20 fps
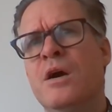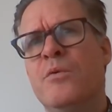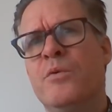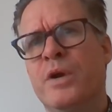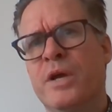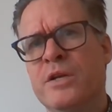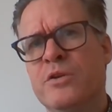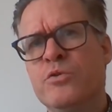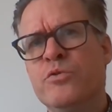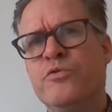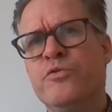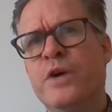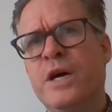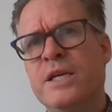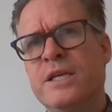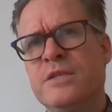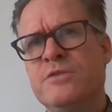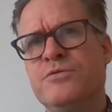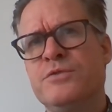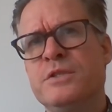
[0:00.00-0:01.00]
What I do
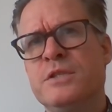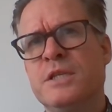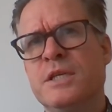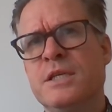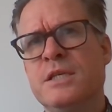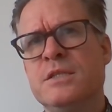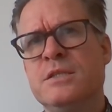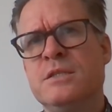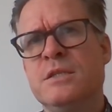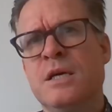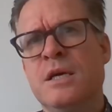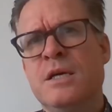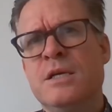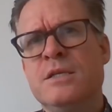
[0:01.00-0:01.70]
find interesting is